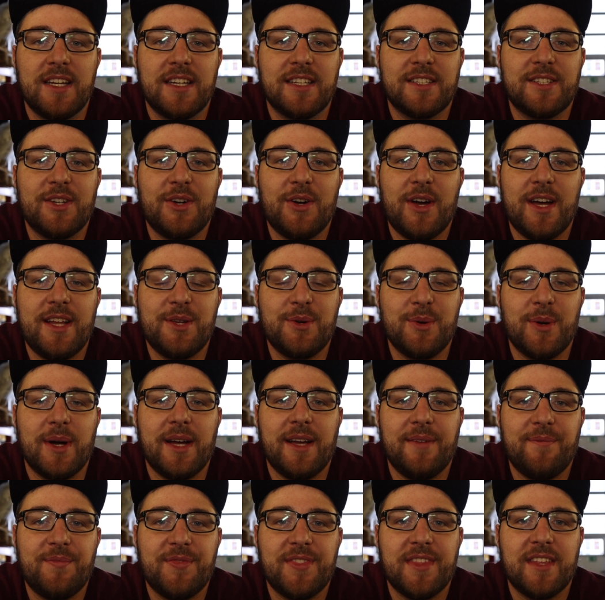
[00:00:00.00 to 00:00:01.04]
So
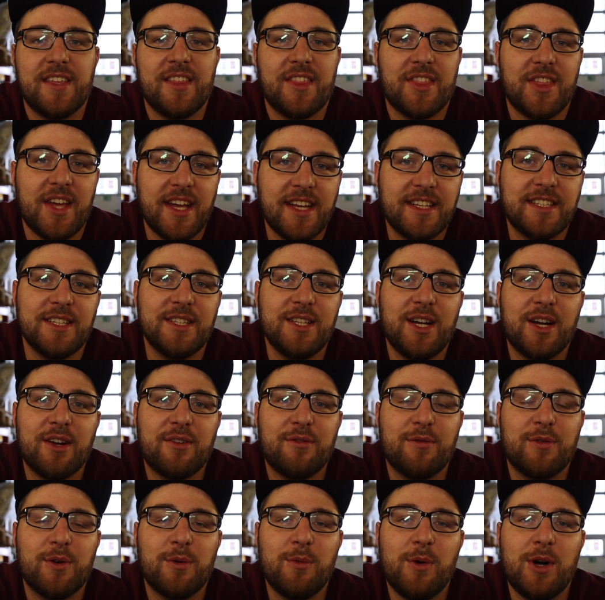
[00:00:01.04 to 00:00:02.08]
anyway, thanks a
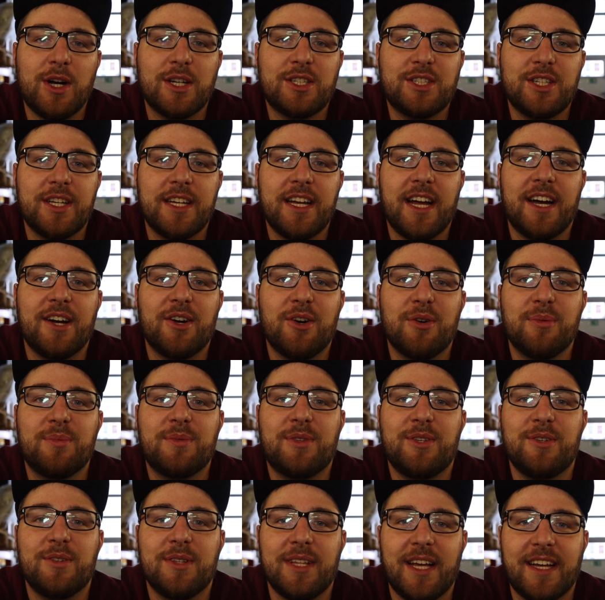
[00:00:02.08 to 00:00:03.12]
lot for watching. I
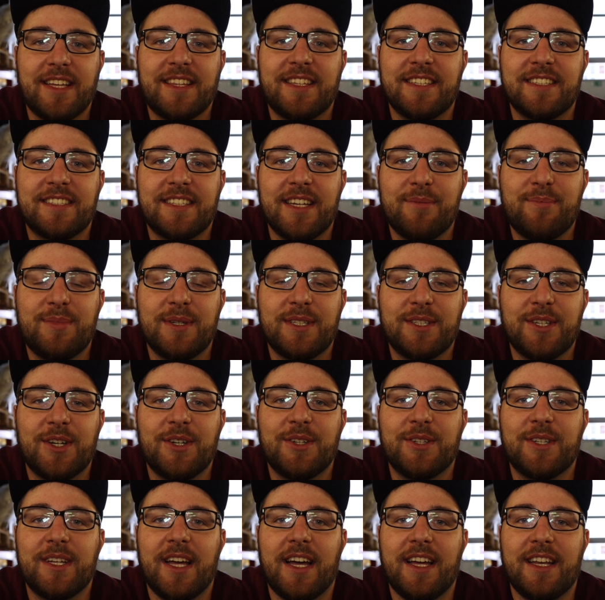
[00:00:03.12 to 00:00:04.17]
hope you liked this
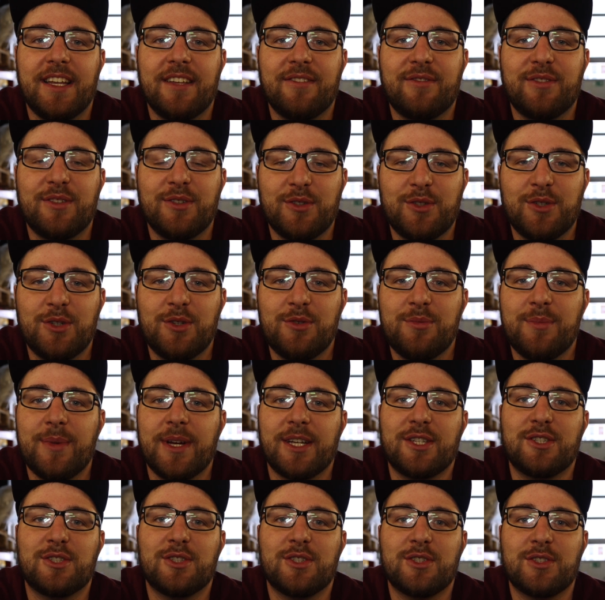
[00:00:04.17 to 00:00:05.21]
episode, and if you do,
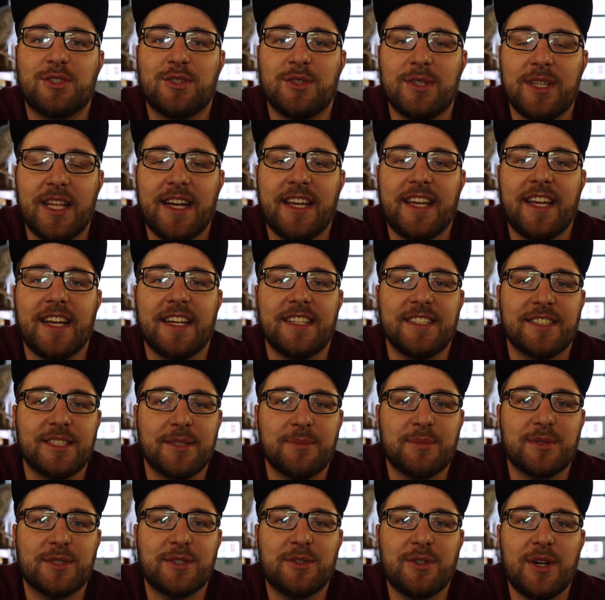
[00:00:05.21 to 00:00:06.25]
make sure to like and
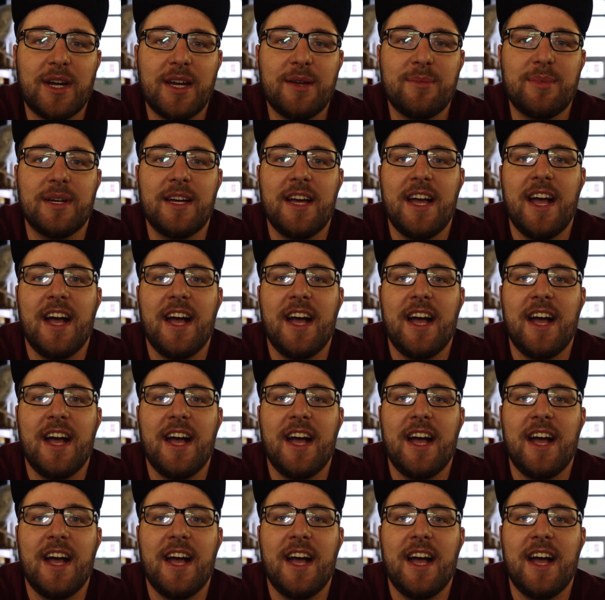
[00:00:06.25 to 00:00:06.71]
subscribe.